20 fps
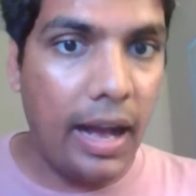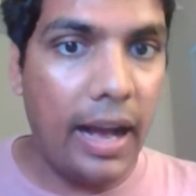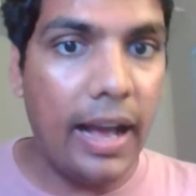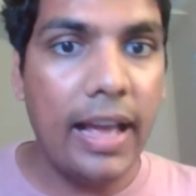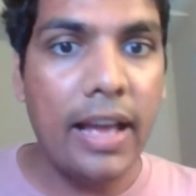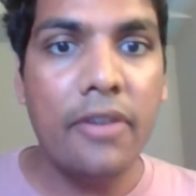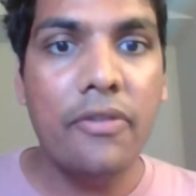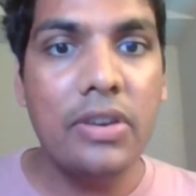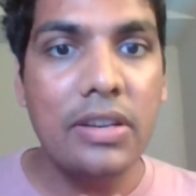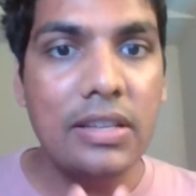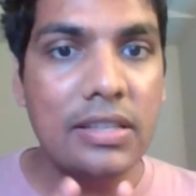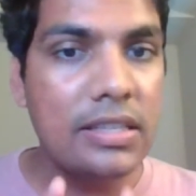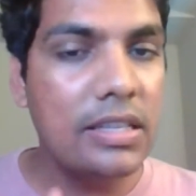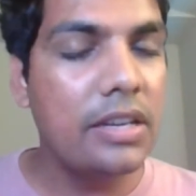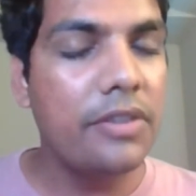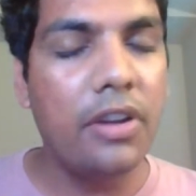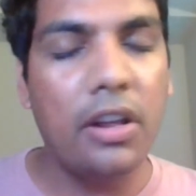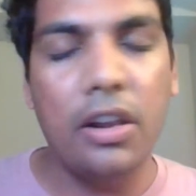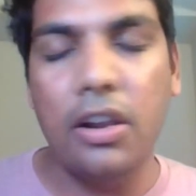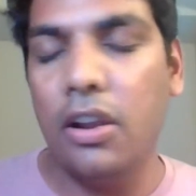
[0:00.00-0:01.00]
I have
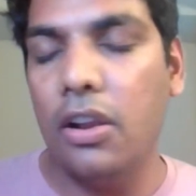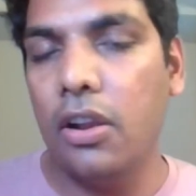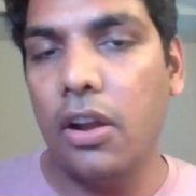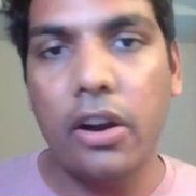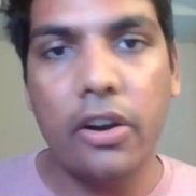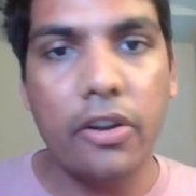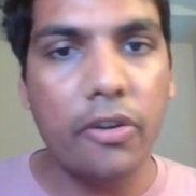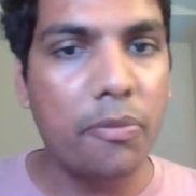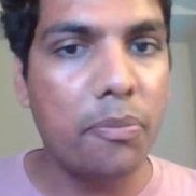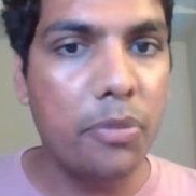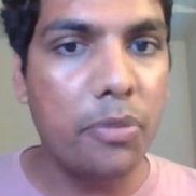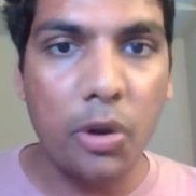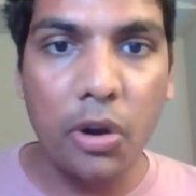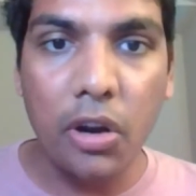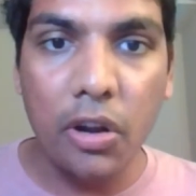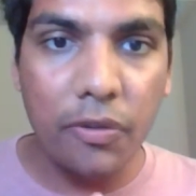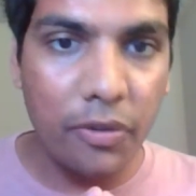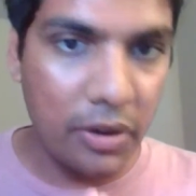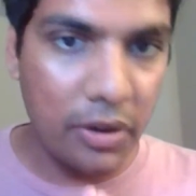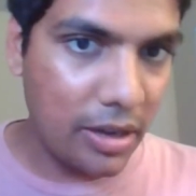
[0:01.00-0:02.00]
received a lot of
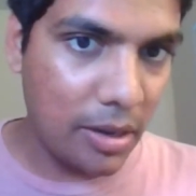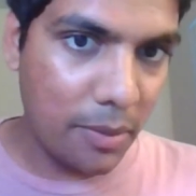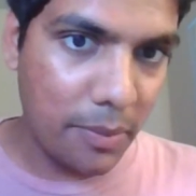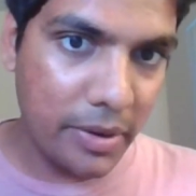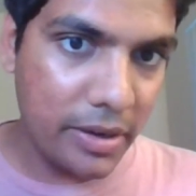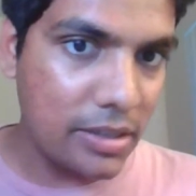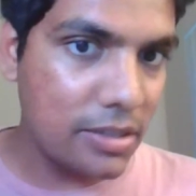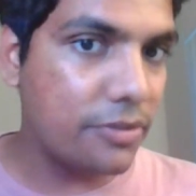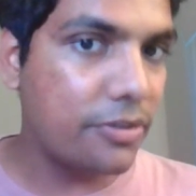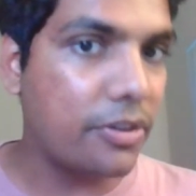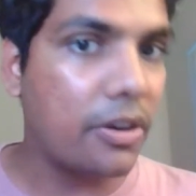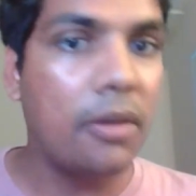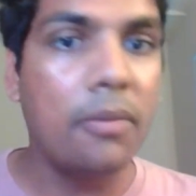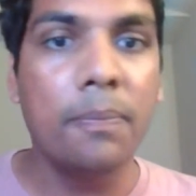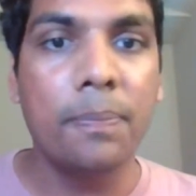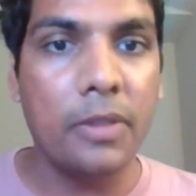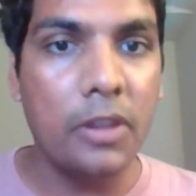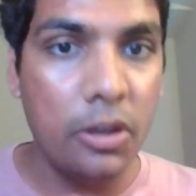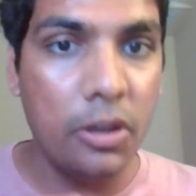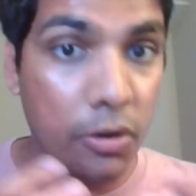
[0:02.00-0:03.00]
beautiful comments
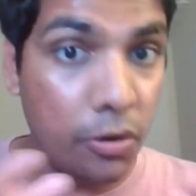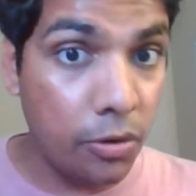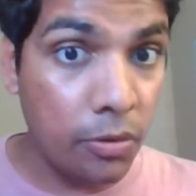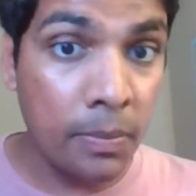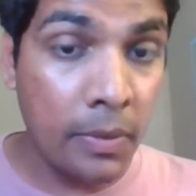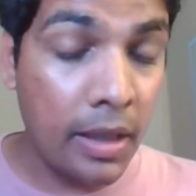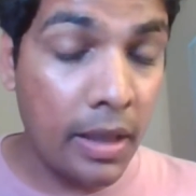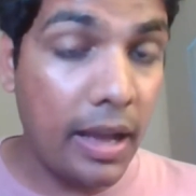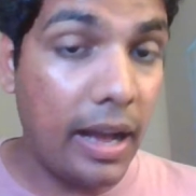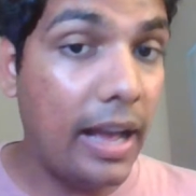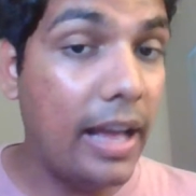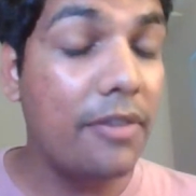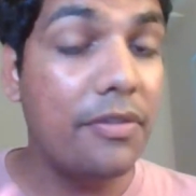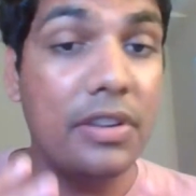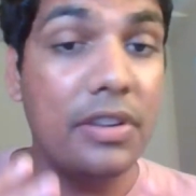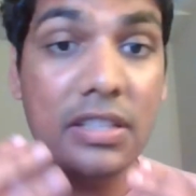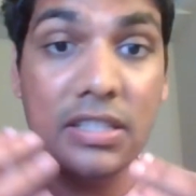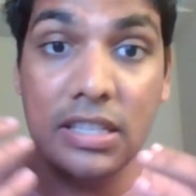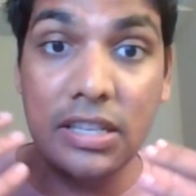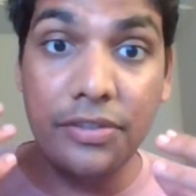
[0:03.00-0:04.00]
from you. I have
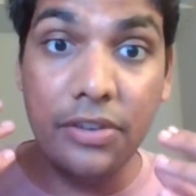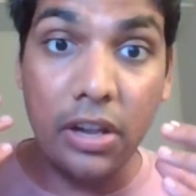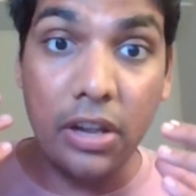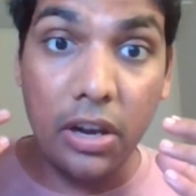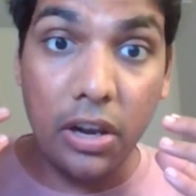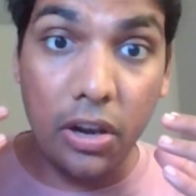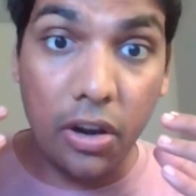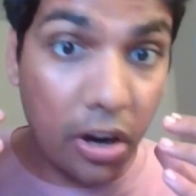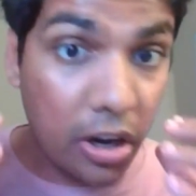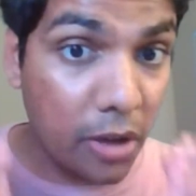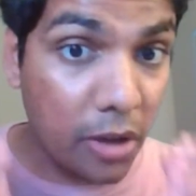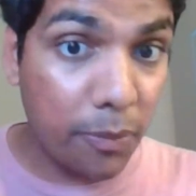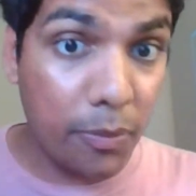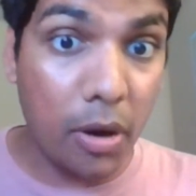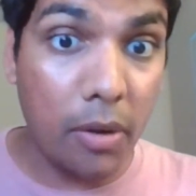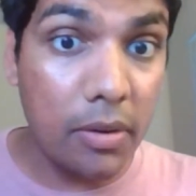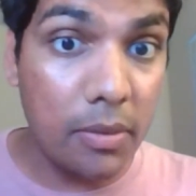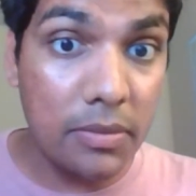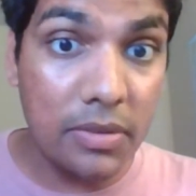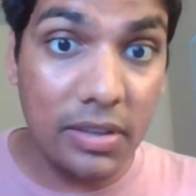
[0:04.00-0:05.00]
received a lot of
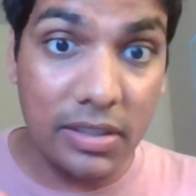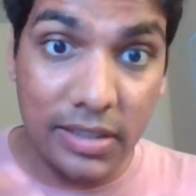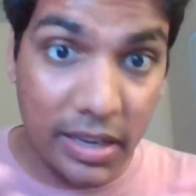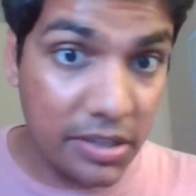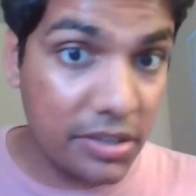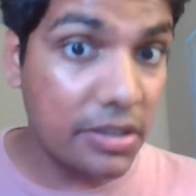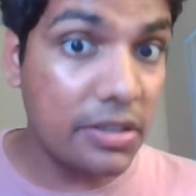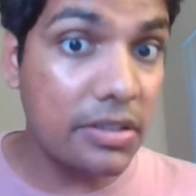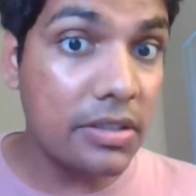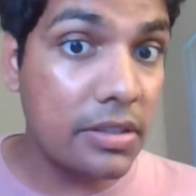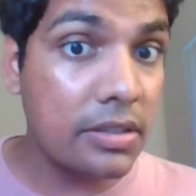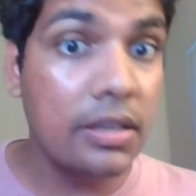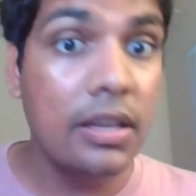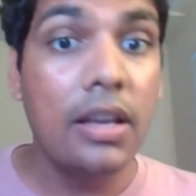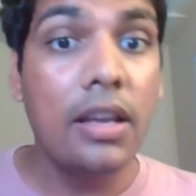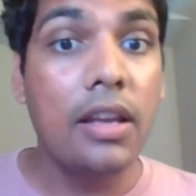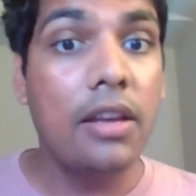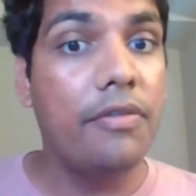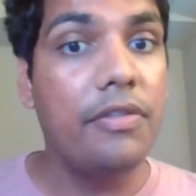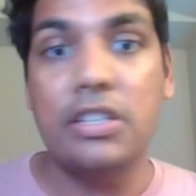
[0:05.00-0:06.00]
problem suggestions,
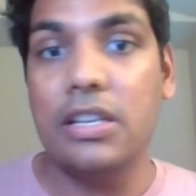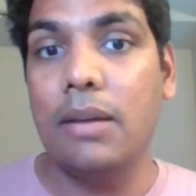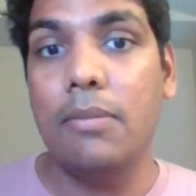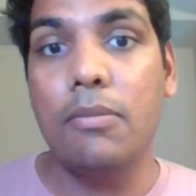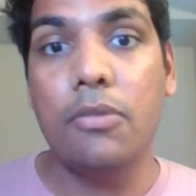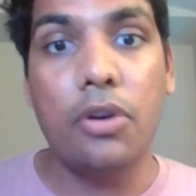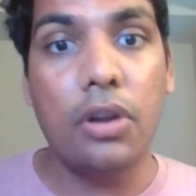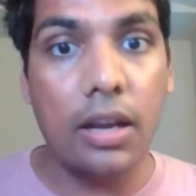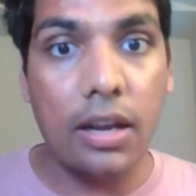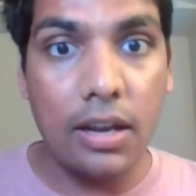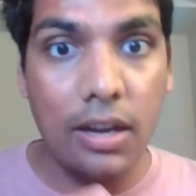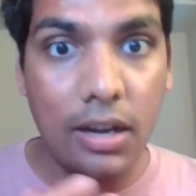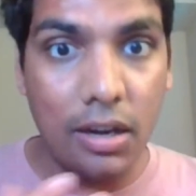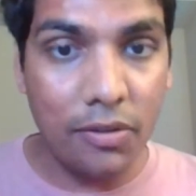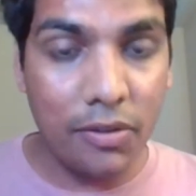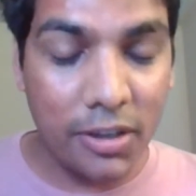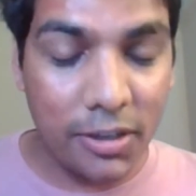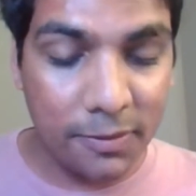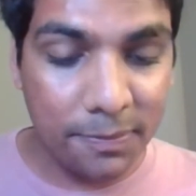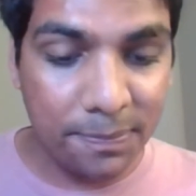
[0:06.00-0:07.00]
which I'm going to
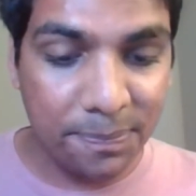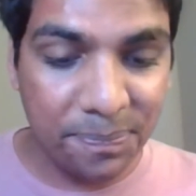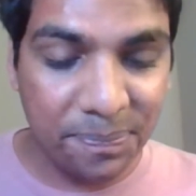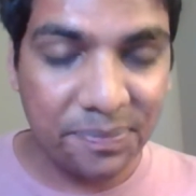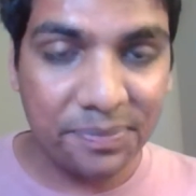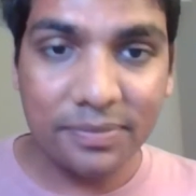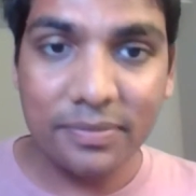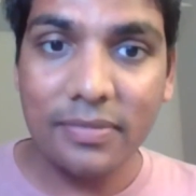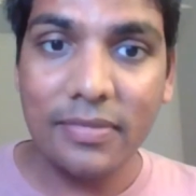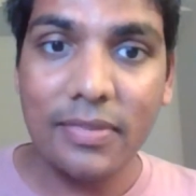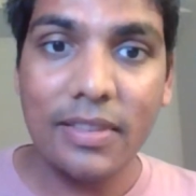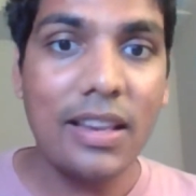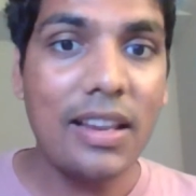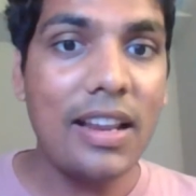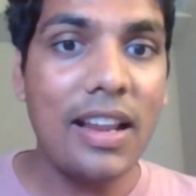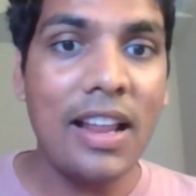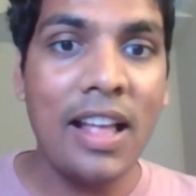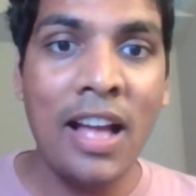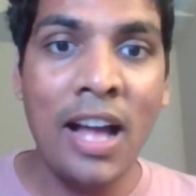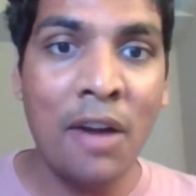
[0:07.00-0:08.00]
cover.
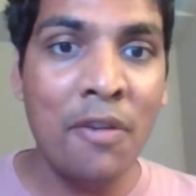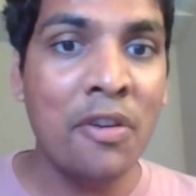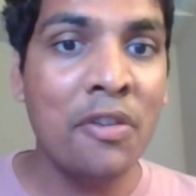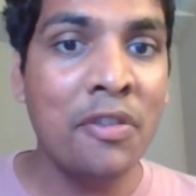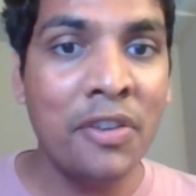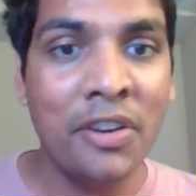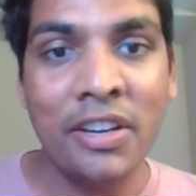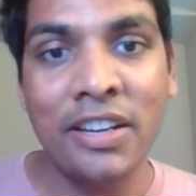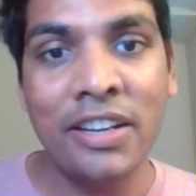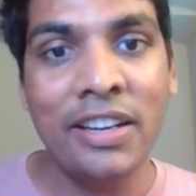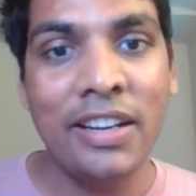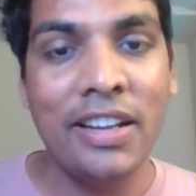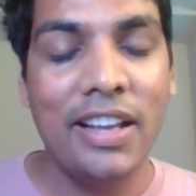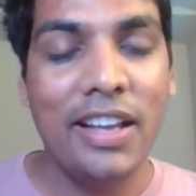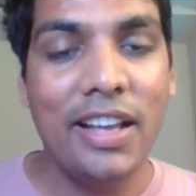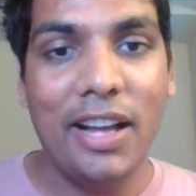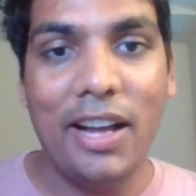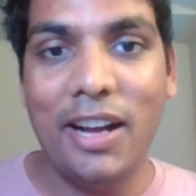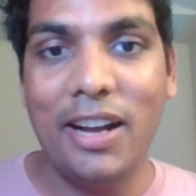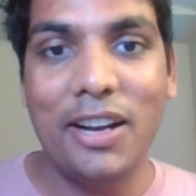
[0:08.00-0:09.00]
However,
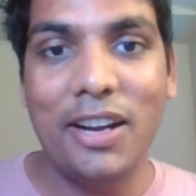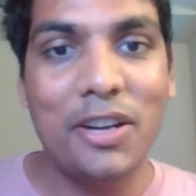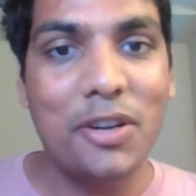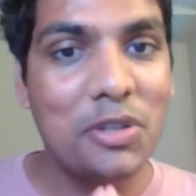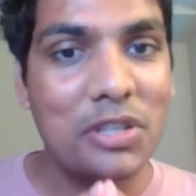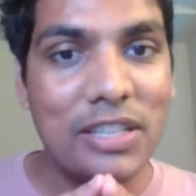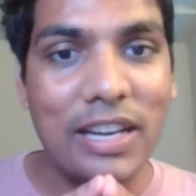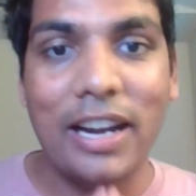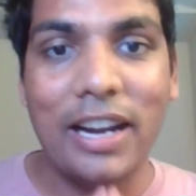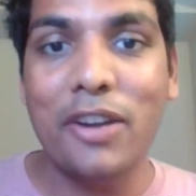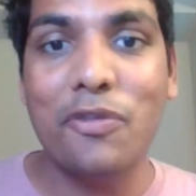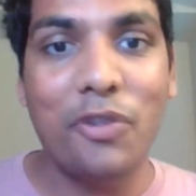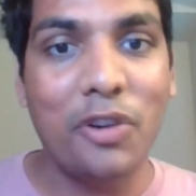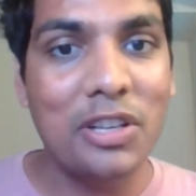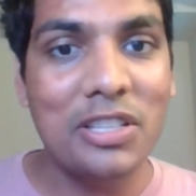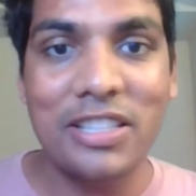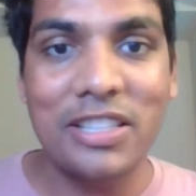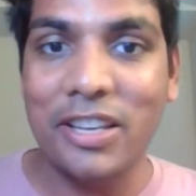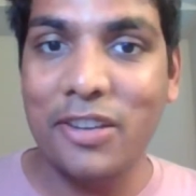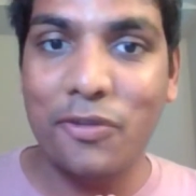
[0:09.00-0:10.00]
to start
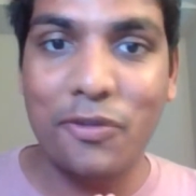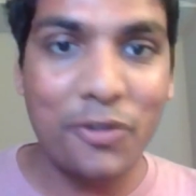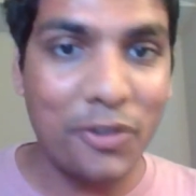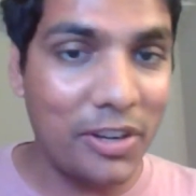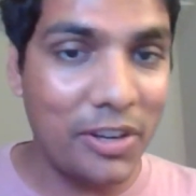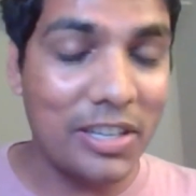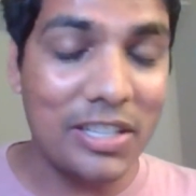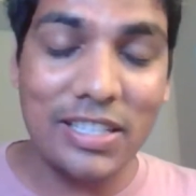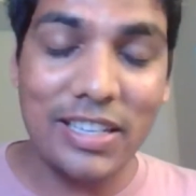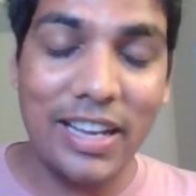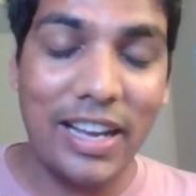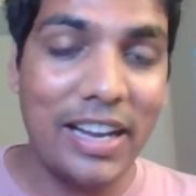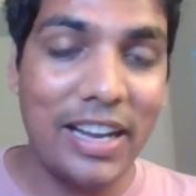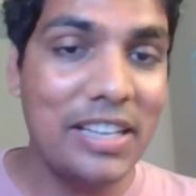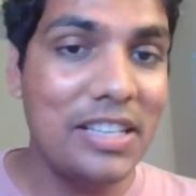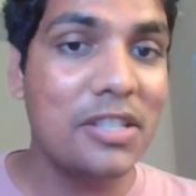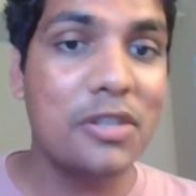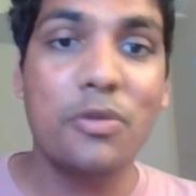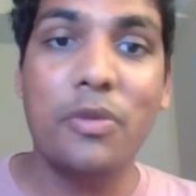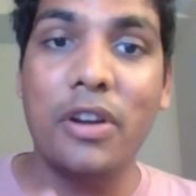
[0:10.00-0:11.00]
first thing first, I
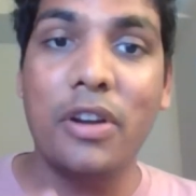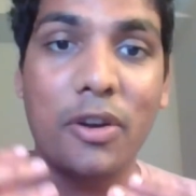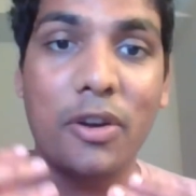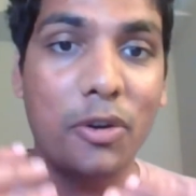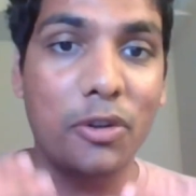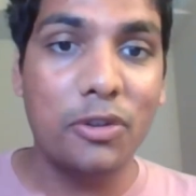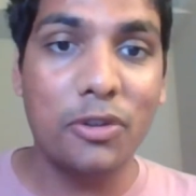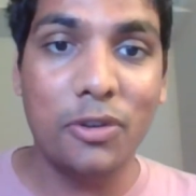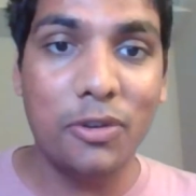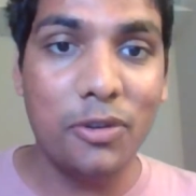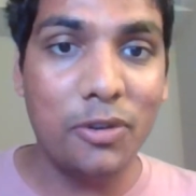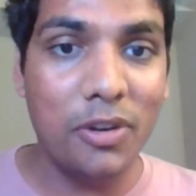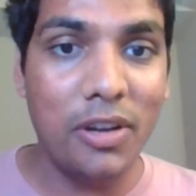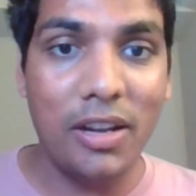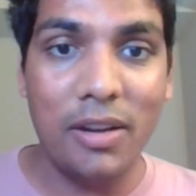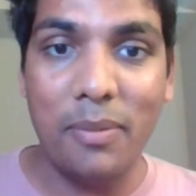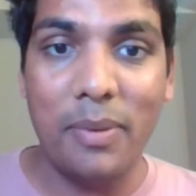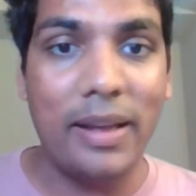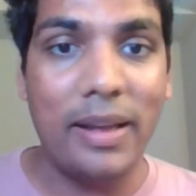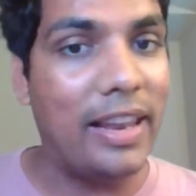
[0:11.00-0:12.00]
just want to go through
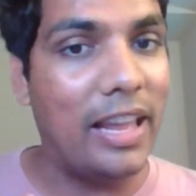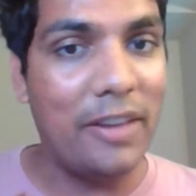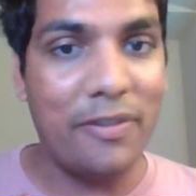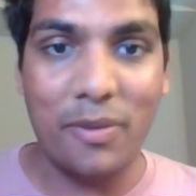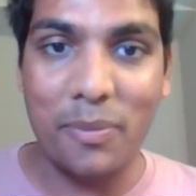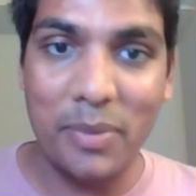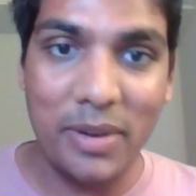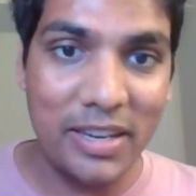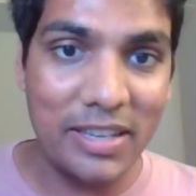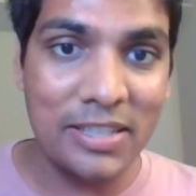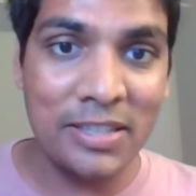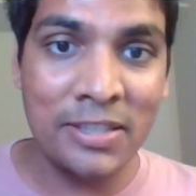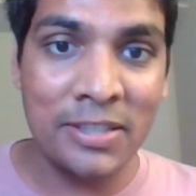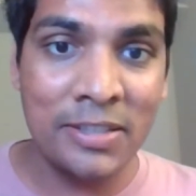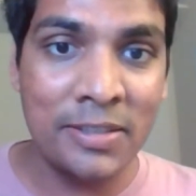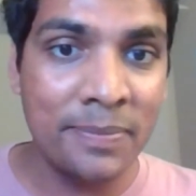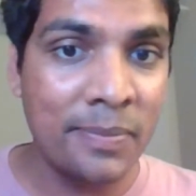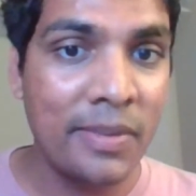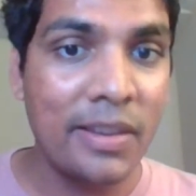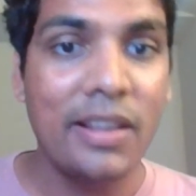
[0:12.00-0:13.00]
my life updates.